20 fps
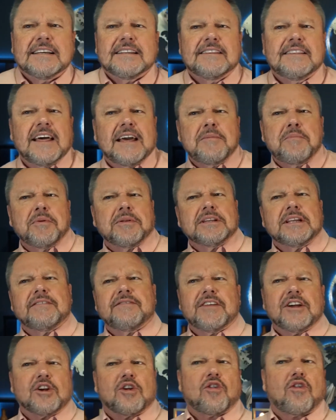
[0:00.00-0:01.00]
they
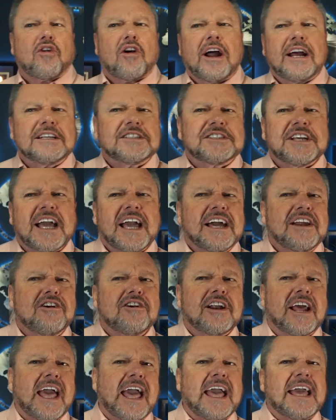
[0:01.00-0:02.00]
believe that Christ
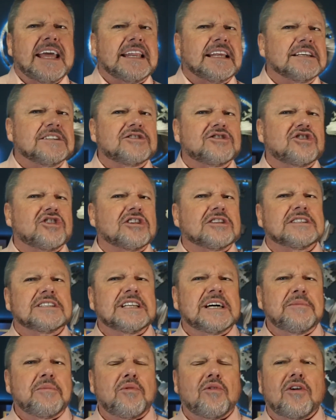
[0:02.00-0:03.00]
entered Hades to
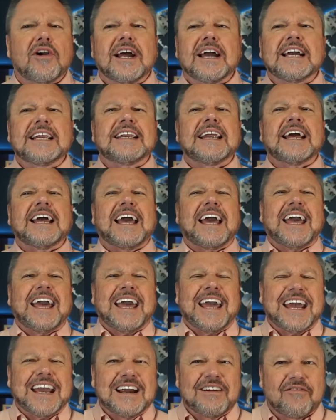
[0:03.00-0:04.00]
liberate
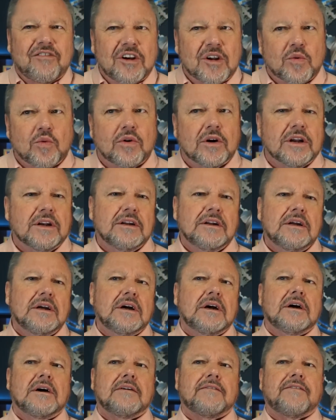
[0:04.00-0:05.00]
everyone
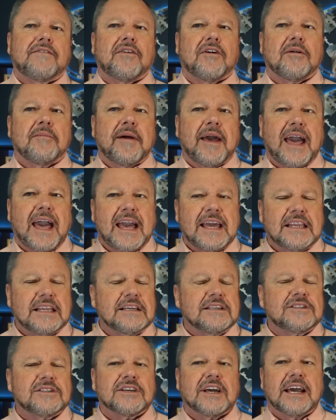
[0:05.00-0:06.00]
from
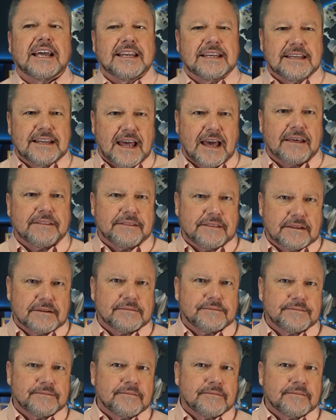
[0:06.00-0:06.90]
Hades and death.